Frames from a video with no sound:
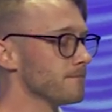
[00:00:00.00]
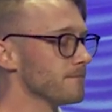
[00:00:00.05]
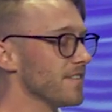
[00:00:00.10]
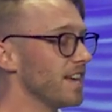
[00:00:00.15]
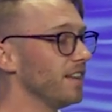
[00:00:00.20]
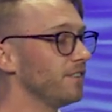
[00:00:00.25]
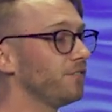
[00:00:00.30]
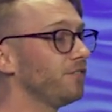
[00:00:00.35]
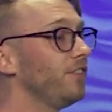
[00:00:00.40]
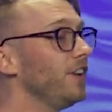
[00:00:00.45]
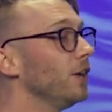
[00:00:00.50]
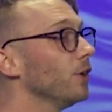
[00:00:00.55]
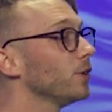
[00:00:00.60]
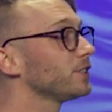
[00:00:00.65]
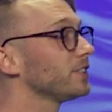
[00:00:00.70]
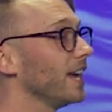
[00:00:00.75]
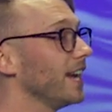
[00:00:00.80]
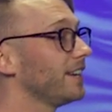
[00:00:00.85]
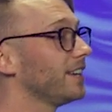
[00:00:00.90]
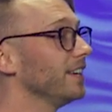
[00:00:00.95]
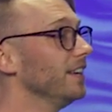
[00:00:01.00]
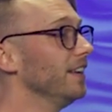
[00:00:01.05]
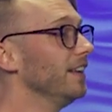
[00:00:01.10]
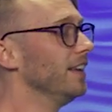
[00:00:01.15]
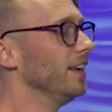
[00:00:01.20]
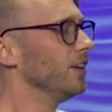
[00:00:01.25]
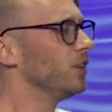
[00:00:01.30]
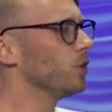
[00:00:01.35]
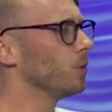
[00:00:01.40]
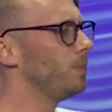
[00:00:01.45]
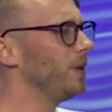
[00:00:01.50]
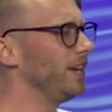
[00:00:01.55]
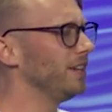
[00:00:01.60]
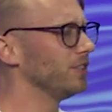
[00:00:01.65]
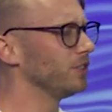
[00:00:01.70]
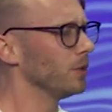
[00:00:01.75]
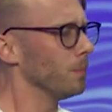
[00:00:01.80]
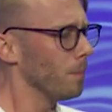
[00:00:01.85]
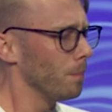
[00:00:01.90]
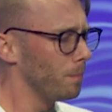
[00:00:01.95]
It feels like you're
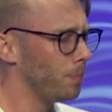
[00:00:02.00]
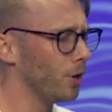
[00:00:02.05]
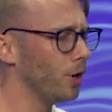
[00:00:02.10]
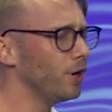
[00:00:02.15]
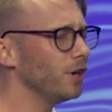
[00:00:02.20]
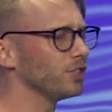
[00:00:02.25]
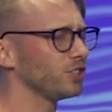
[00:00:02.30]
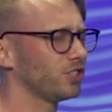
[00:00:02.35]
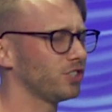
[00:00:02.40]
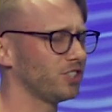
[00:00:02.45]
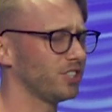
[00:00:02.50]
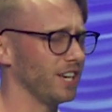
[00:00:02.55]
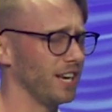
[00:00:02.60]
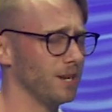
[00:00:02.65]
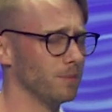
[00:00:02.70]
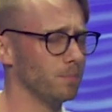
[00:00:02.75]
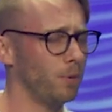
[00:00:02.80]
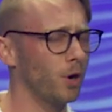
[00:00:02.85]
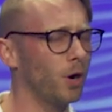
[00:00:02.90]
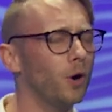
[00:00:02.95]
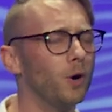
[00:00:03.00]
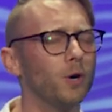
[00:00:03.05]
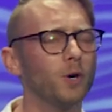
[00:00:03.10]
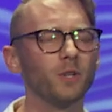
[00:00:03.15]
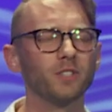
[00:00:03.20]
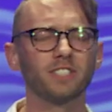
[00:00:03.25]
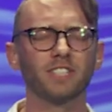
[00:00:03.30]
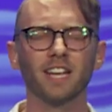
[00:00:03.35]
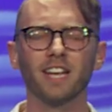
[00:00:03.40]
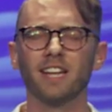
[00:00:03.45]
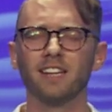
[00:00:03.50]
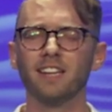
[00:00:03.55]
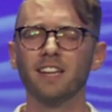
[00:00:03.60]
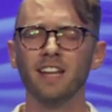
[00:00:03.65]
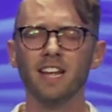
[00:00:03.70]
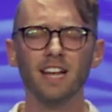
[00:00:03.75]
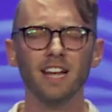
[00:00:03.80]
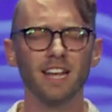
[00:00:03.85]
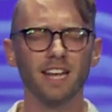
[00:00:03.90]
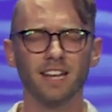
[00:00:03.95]
being pushed and pulled and,
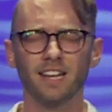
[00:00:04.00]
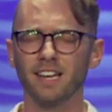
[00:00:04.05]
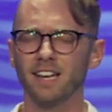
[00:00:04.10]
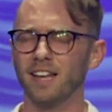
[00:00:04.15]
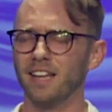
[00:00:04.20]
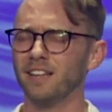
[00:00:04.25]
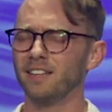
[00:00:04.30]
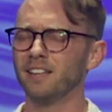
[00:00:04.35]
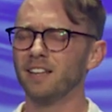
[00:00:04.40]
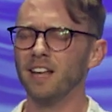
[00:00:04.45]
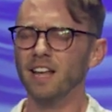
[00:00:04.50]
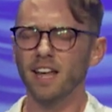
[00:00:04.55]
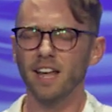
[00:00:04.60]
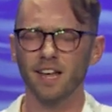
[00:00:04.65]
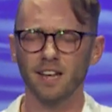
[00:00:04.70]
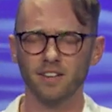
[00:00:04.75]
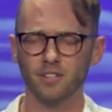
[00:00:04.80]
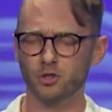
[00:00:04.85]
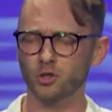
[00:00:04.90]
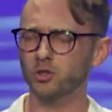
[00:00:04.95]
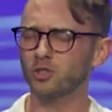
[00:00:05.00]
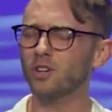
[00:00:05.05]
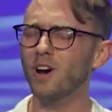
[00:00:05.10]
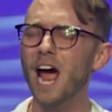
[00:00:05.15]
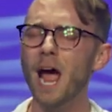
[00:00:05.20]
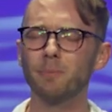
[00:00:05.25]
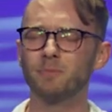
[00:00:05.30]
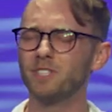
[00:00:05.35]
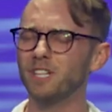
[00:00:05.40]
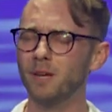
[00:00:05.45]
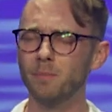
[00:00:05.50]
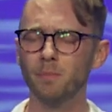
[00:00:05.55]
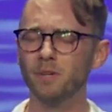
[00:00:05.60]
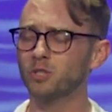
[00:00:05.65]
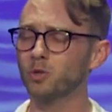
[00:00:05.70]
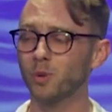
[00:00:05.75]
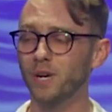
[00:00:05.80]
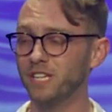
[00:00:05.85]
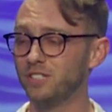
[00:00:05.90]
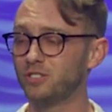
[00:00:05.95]
and, and, and trapped in
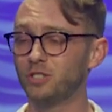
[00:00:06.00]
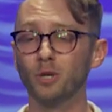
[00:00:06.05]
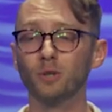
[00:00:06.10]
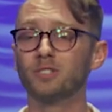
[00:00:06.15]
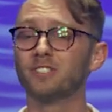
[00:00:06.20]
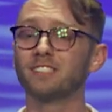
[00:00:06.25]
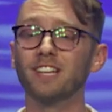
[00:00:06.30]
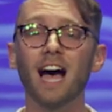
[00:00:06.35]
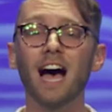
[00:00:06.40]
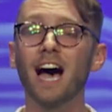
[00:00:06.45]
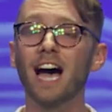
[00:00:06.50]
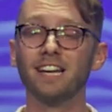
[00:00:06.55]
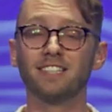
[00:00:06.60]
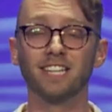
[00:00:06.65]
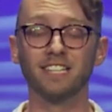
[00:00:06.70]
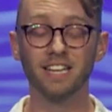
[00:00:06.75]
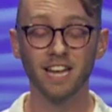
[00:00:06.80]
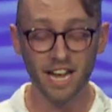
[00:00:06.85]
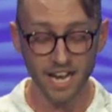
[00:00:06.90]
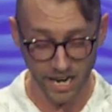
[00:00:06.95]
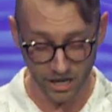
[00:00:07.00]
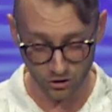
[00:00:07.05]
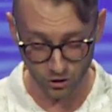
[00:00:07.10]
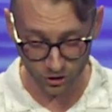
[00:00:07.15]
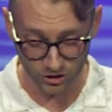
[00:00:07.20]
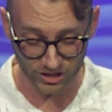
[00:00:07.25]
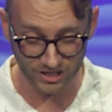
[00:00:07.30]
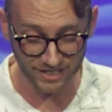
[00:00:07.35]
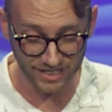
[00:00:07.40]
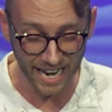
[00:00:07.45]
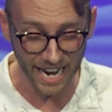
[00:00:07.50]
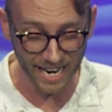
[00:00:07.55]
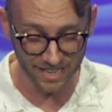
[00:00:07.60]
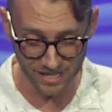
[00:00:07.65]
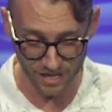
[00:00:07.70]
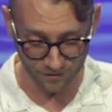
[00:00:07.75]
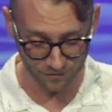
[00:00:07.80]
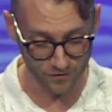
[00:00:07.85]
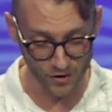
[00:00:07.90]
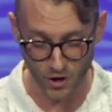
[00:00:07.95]
between two sides, and, and you're
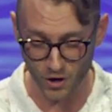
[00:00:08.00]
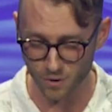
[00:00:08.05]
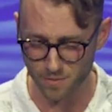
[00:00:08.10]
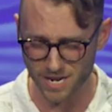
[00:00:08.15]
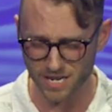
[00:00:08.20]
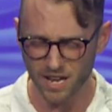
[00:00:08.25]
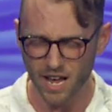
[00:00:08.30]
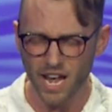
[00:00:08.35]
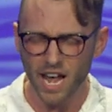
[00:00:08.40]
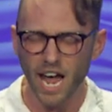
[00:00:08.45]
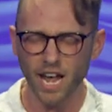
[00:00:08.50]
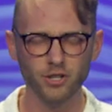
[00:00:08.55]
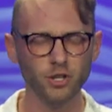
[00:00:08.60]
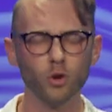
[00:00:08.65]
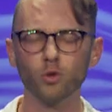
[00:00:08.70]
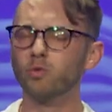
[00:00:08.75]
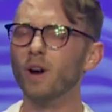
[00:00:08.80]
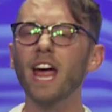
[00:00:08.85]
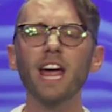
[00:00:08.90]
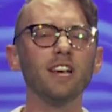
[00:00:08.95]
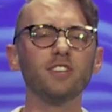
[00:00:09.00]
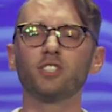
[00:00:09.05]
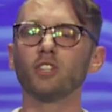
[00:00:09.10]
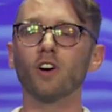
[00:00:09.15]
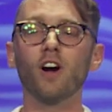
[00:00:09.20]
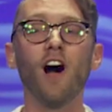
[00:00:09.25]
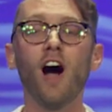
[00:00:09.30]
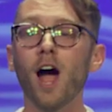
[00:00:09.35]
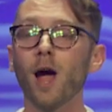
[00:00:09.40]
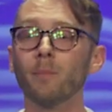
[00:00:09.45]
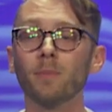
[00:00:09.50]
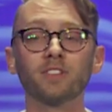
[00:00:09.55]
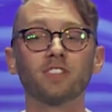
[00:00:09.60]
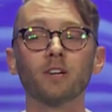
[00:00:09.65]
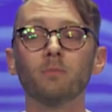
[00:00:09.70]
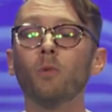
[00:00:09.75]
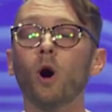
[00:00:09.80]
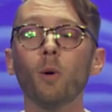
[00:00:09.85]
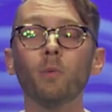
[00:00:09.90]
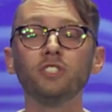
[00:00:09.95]
standing firm and, and you raise your arm, but
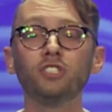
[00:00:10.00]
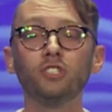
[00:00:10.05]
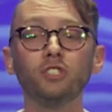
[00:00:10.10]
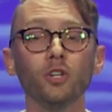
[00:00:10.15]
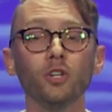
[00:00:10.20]
the moment you